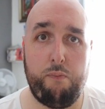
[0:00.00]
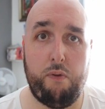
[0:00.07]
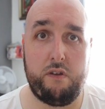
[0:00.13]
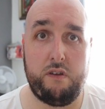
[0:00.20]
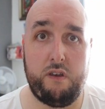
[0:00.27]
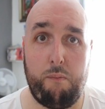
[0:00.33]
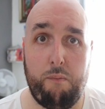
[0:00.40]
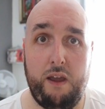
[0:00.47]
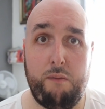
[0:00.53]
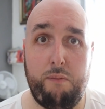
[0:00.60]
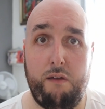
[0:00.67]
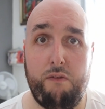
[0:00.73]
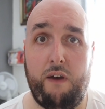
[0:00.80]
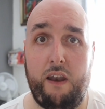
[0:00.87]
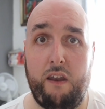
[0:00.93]
but they might
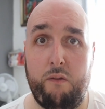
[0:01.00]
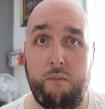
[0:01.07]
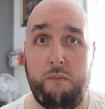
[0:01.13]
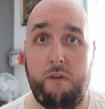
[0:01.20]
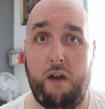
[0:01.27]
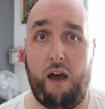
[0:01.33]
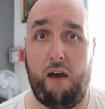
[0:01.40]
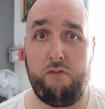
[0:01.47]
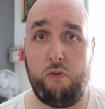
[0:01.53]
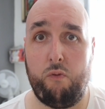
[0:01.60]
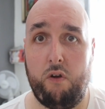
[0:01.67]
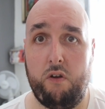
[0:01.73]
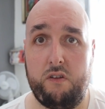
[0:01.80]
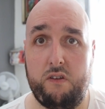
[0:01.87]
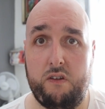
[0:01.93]
be a fan of them
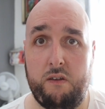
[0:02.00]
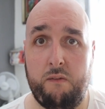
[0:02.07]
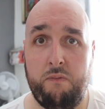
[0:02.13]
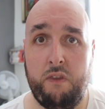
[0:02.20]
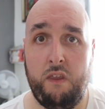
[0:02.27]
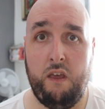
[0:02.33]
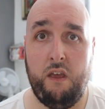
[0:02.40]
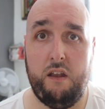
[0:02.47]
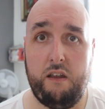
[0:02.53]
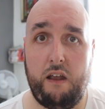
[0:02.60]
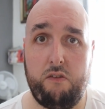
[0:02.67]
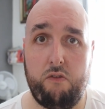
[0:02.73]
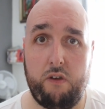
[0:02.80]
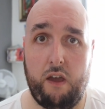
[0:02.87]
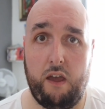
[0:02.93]
afterwards,
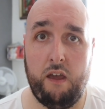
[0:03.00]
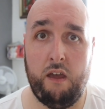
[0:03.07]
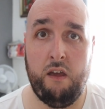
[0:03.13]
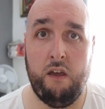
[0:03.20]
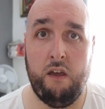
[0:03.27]
that's okay.